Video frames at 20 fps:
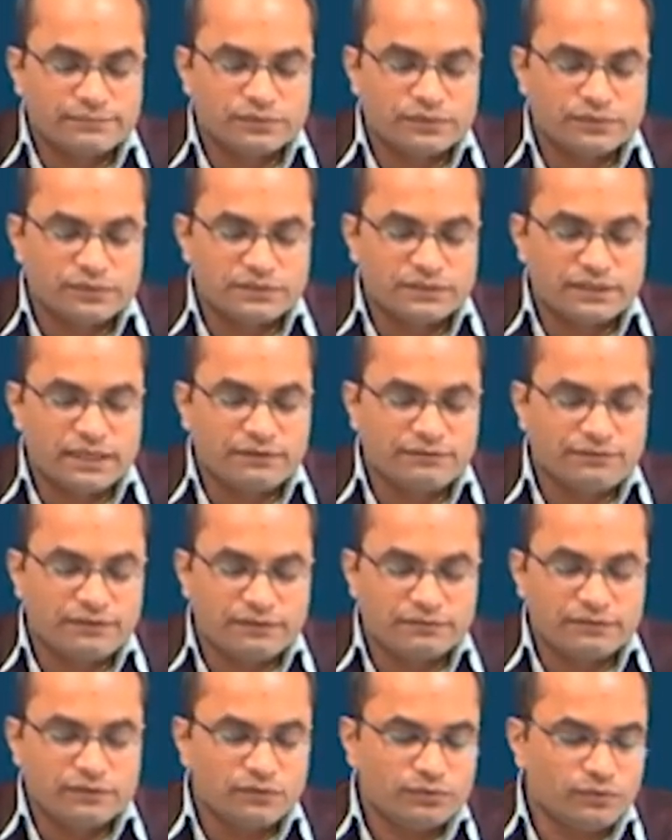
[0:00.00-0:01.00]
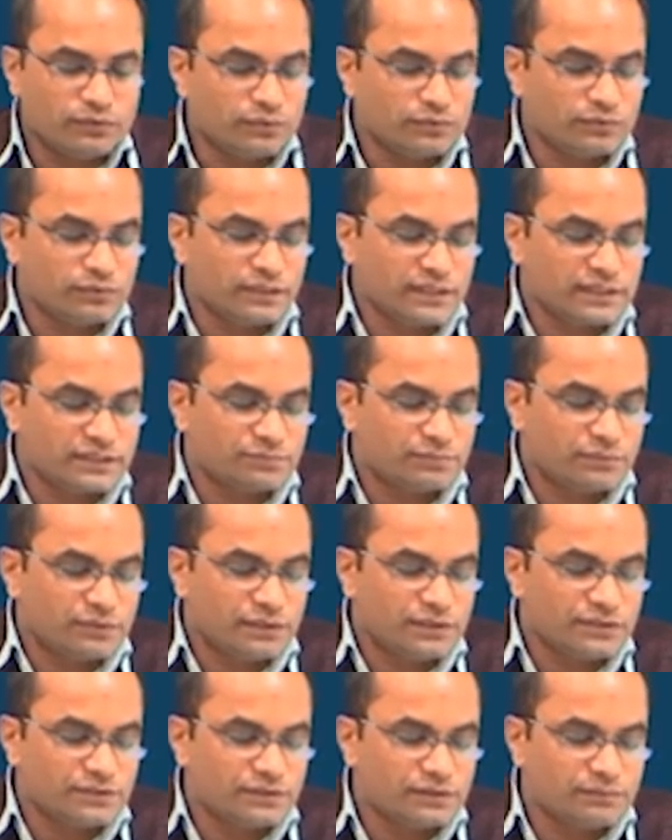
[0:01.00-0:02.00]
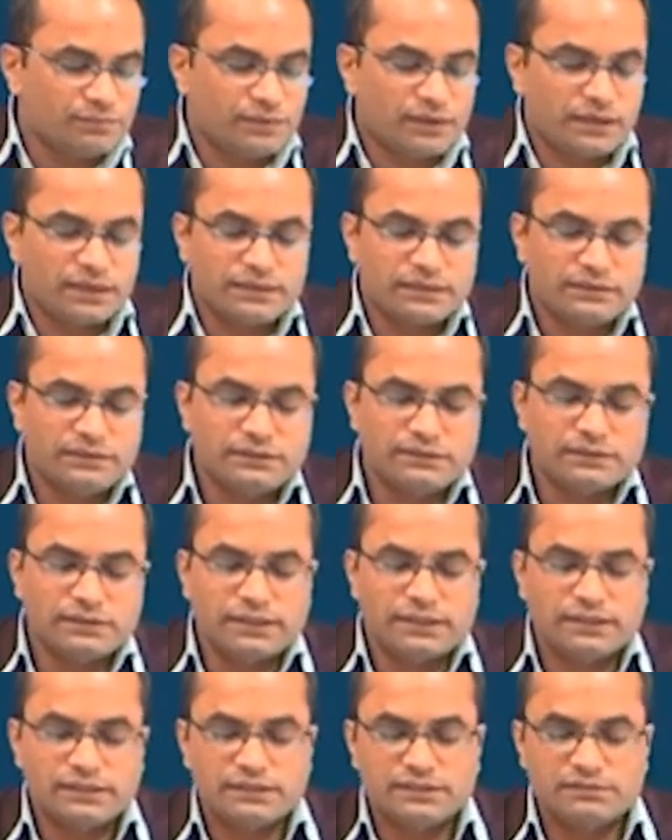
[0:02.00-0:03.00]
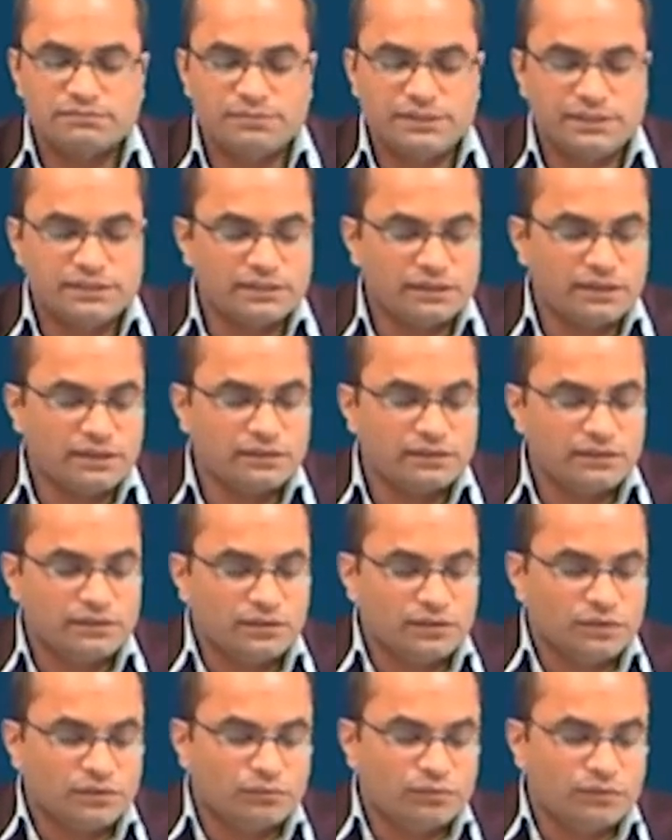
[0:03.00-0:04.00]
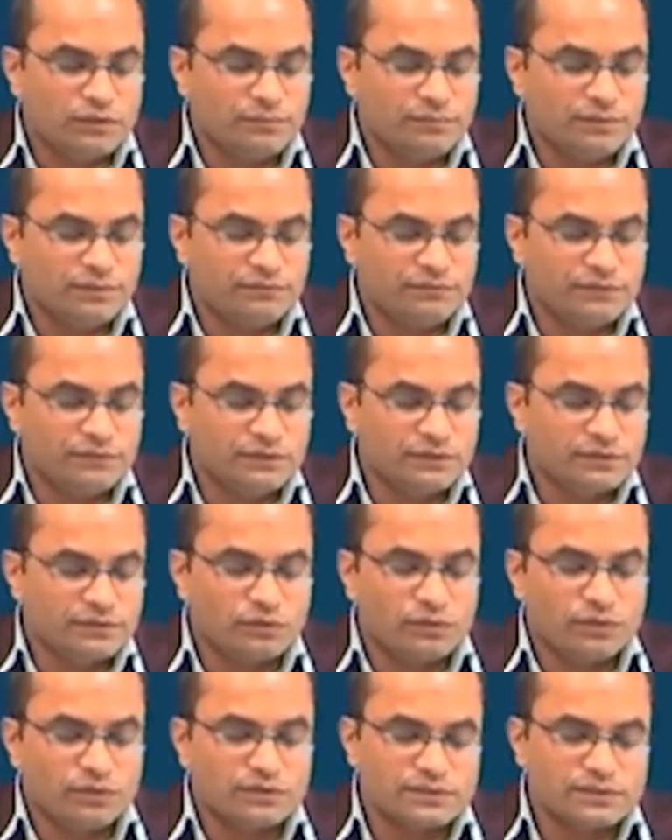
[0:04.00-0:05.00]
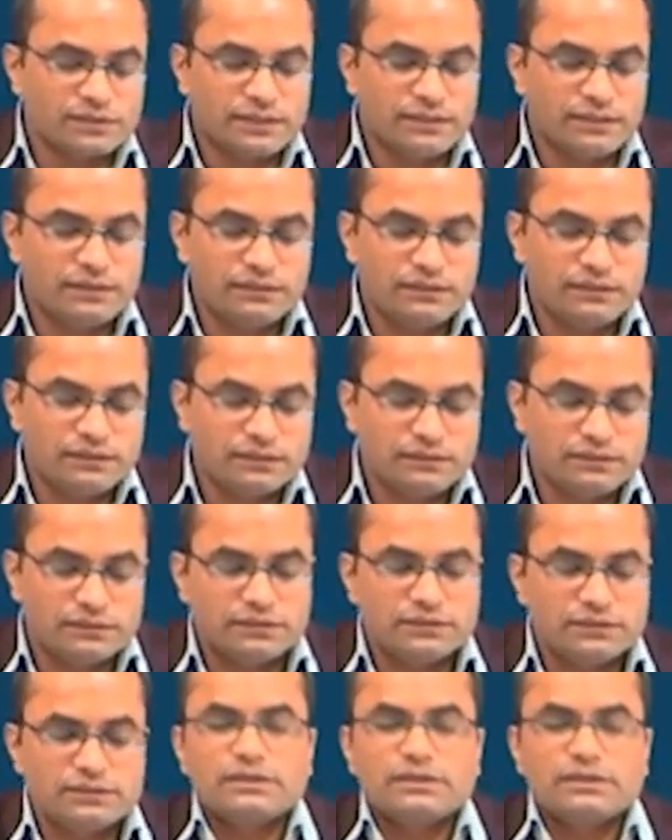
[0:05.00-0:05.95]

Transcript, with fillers: So, this alpha will go to the exponential part here and this beta will be with the cos and the